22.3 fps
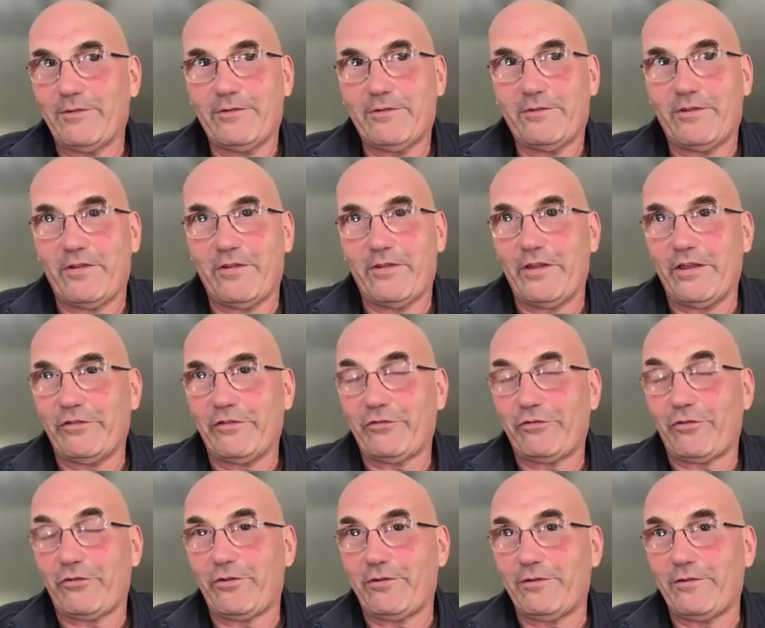to this
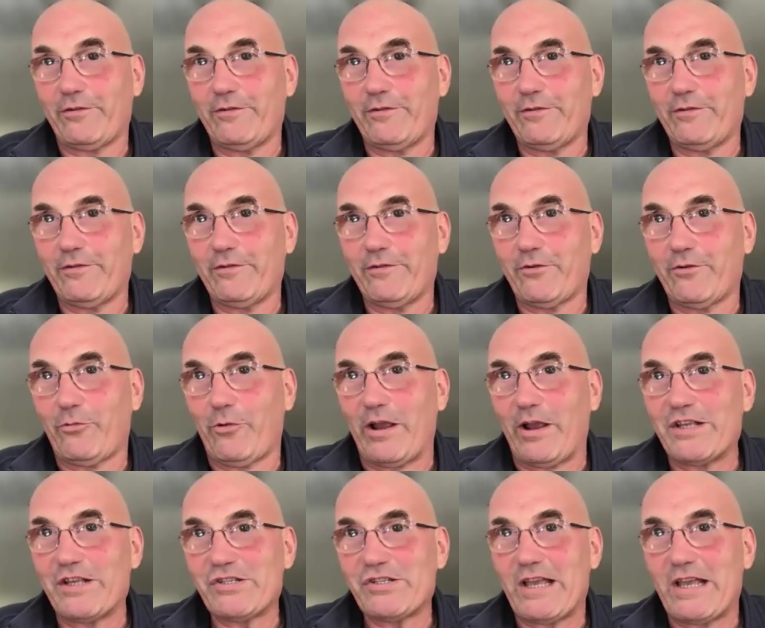
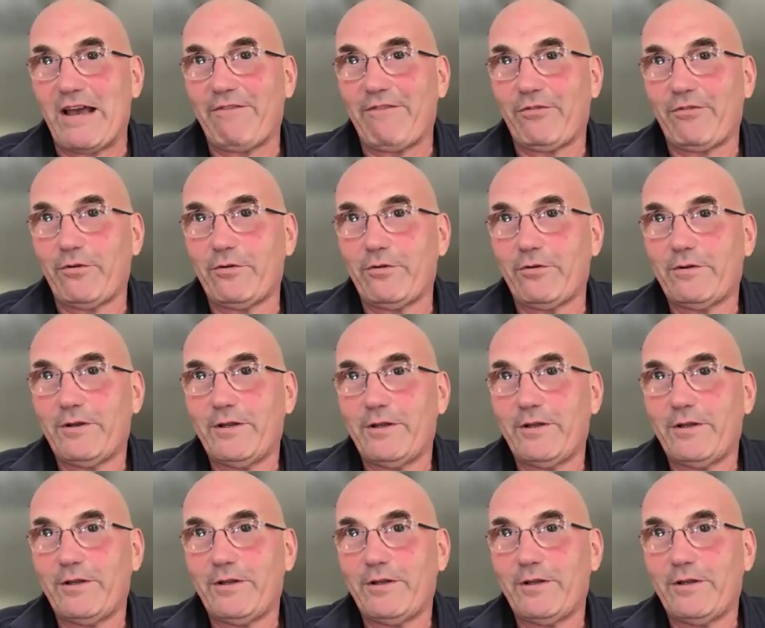crazy effort.